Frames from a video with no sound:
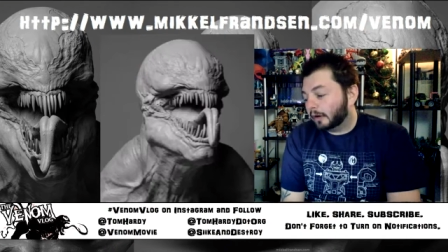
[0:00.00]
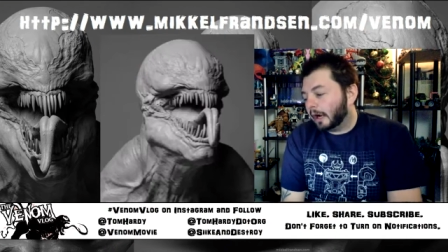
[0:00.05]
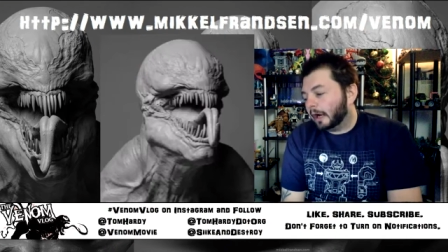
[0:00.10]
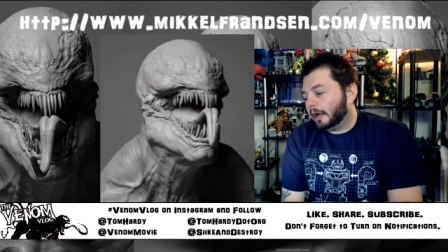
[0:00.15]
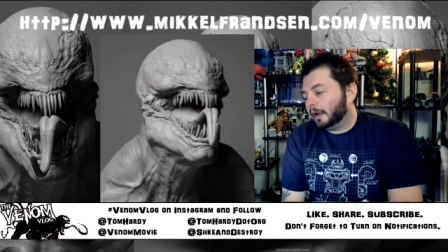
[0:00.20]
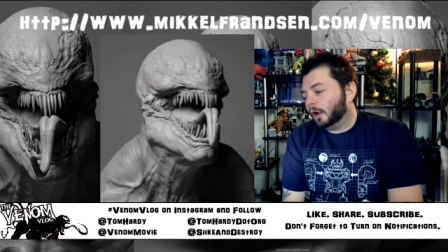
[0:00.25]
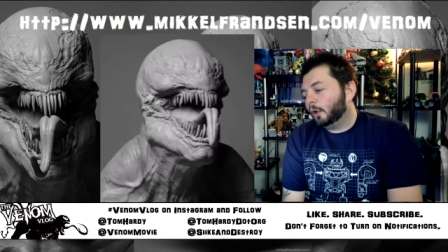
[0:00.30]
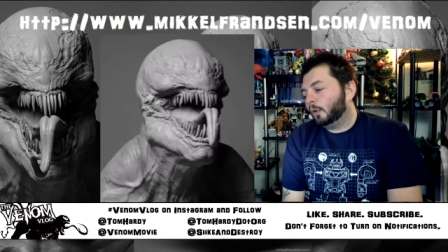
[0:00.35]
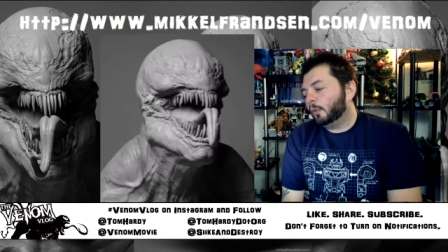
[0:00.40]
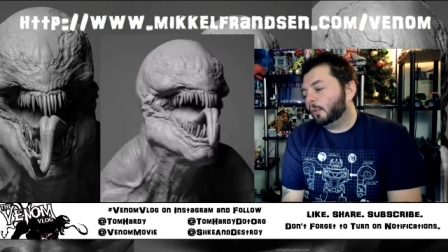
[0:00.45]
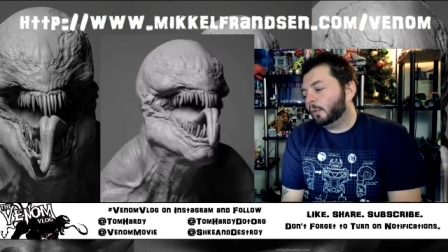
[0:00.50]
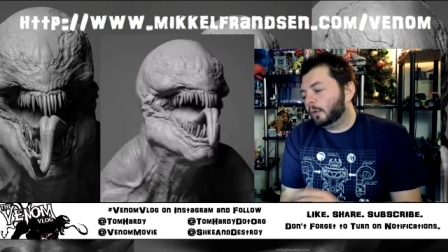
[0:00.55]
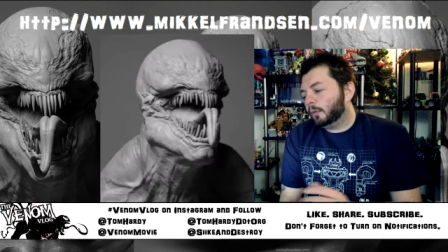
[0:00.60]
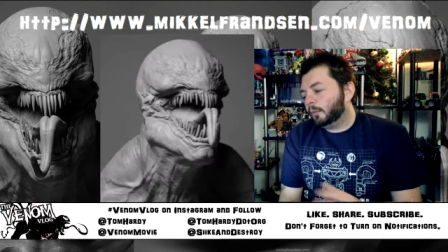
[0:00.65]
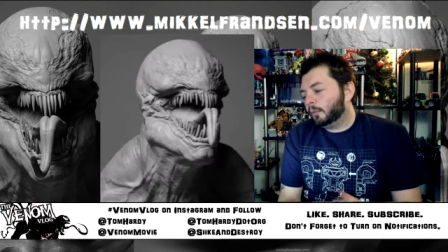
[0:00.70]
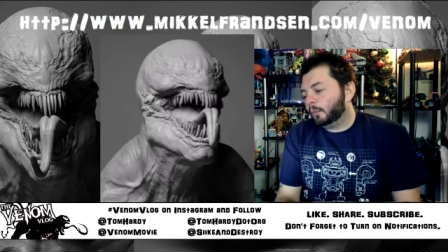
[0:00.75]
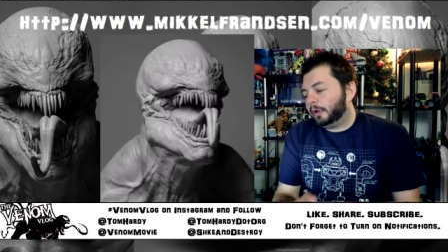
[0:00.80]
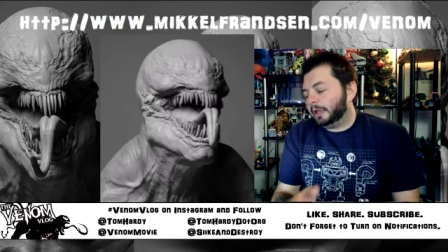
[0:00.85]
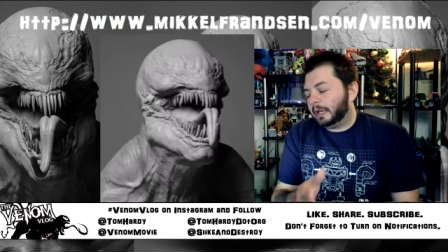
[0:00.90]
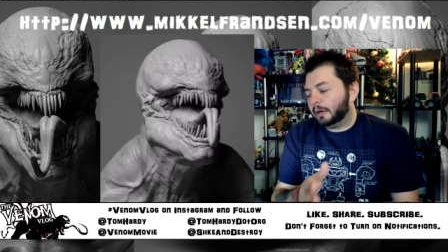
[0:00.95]
I know
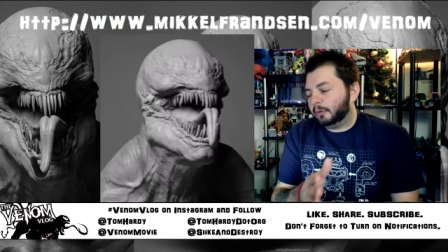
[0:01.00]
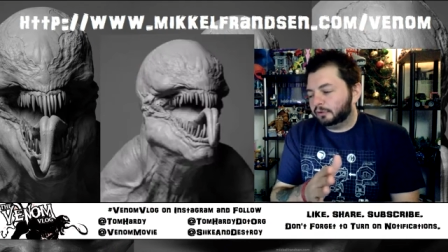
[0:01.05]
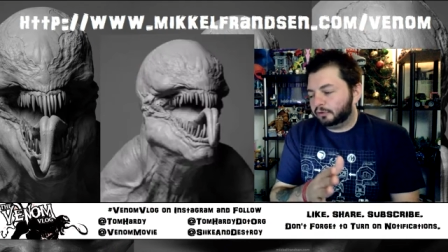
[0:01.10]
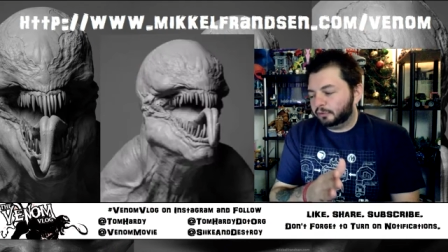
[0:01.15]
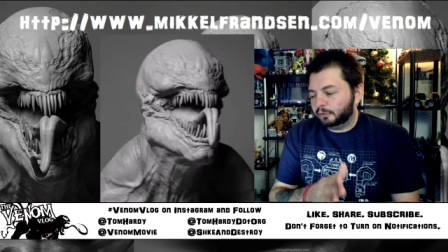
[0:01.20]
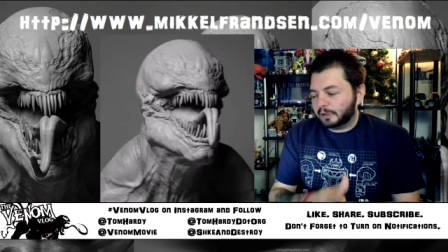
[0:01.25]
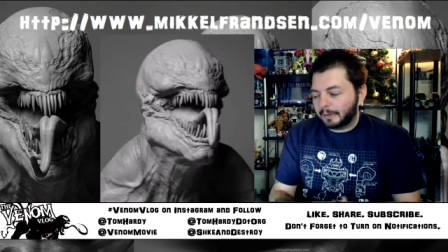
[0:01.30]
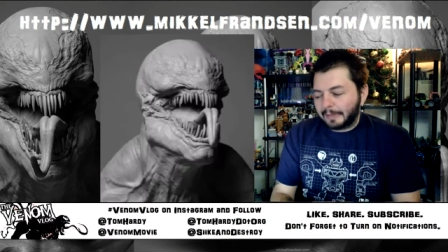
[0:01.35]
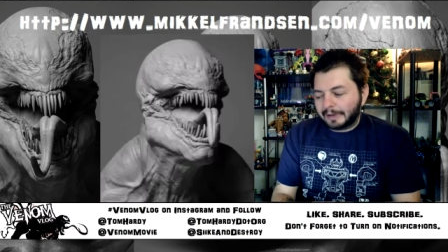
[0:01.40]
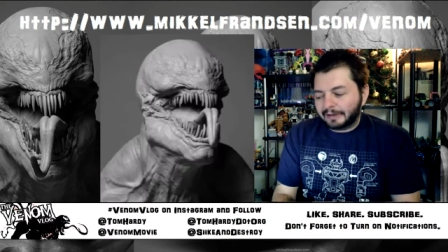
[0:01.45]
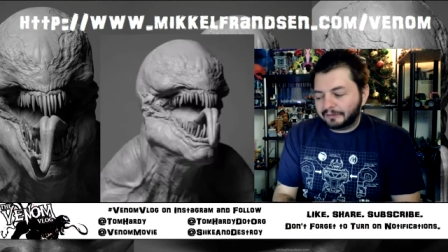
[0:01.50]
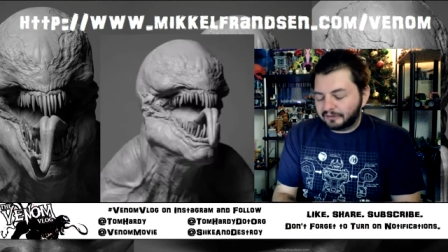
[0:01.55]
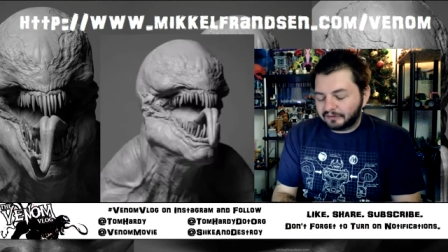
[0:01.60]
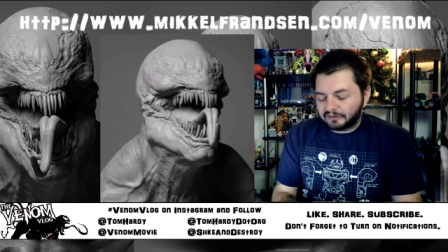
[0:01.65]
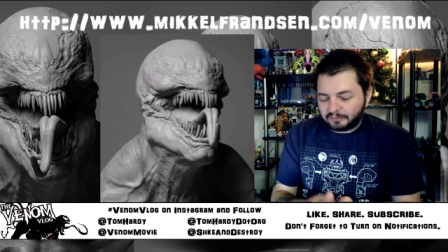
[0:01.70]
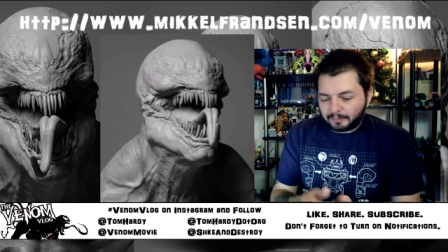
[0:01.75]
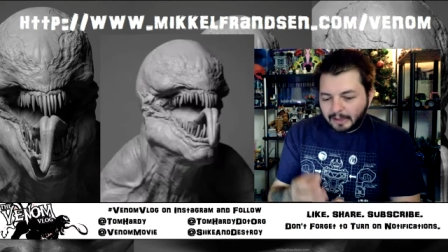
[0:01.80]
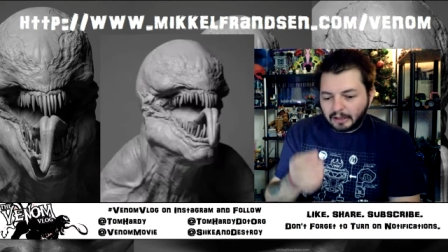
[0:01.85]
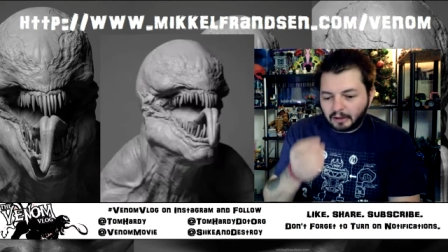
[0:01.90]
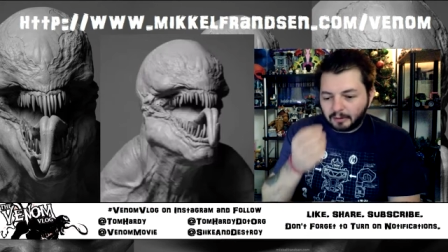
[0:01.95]
when they were doing Amazing
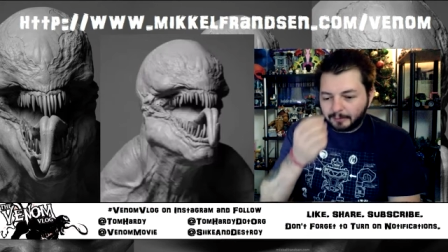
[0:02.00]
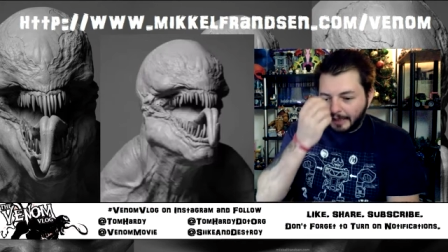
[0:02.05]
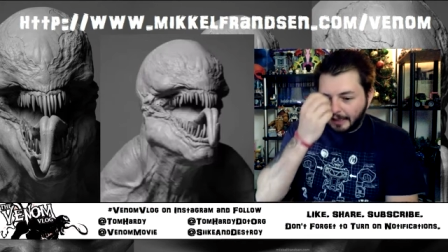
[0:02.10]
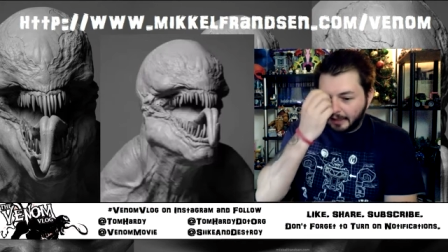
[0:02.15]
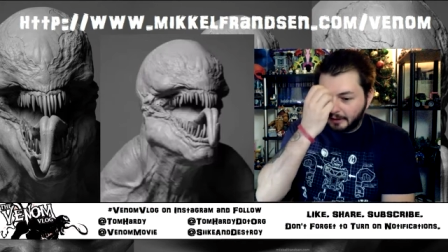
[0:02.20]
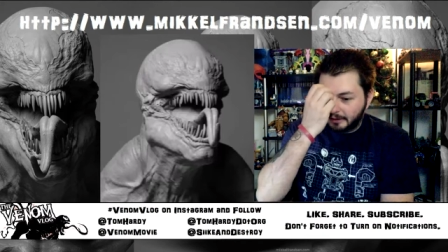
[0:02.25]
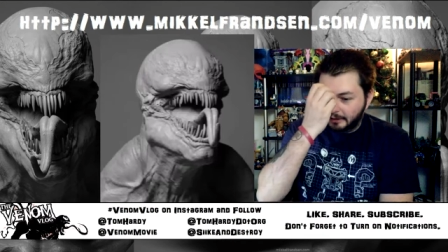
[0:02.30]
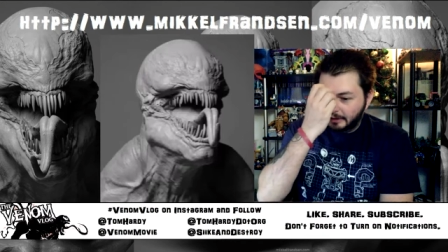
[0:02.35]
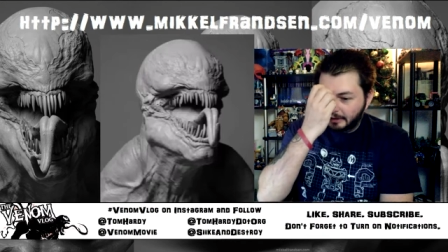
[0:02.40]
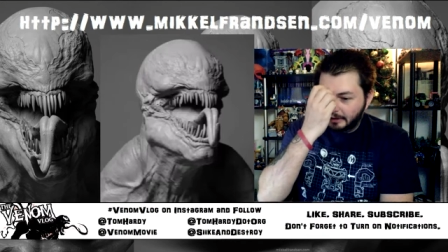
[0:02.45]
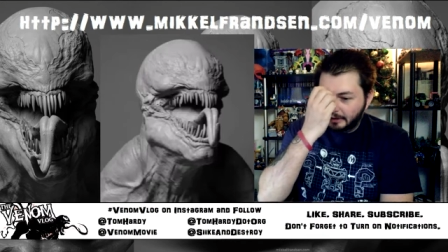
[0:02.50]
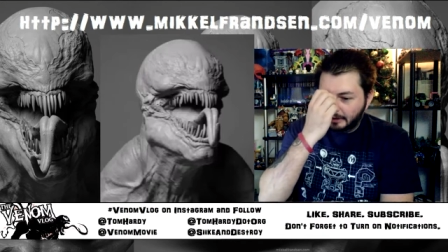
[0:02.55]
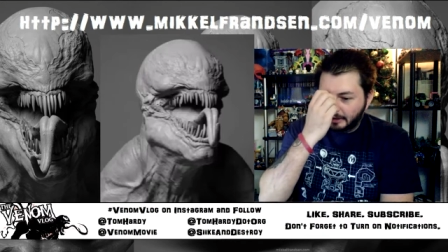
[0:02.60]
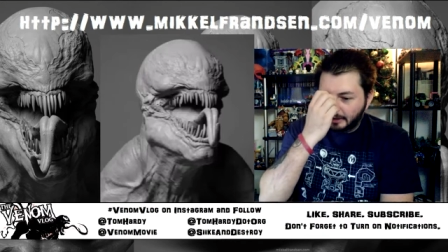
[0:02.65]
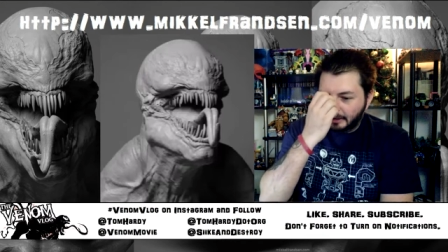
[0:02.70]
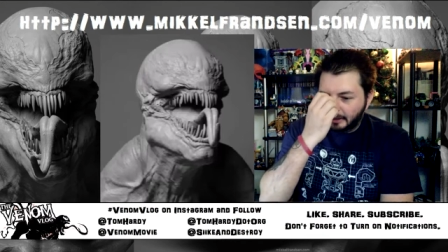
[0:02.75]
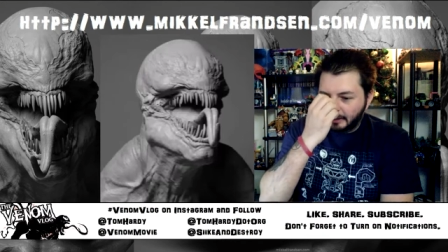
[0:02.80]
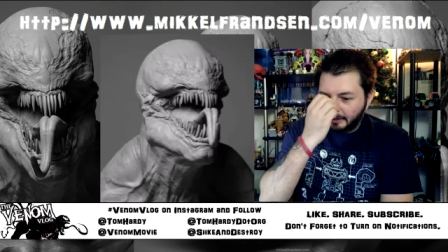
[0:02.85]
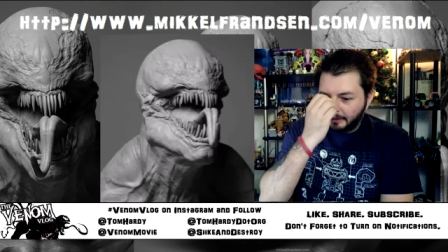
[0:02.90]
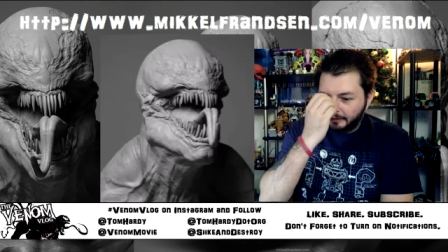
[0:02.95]
Spider-Man
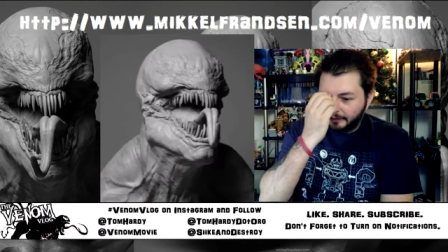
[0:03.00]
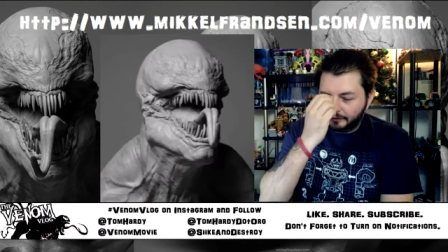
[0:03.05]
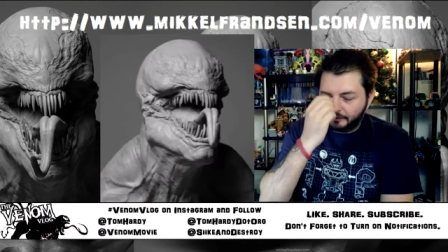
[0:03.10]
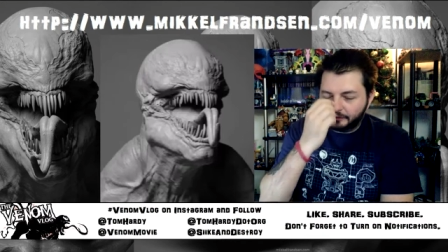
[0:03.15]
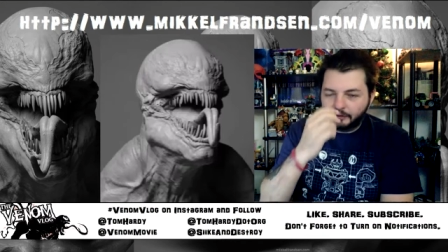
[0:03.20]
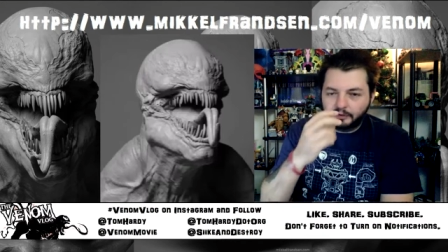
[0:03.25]
uh, the,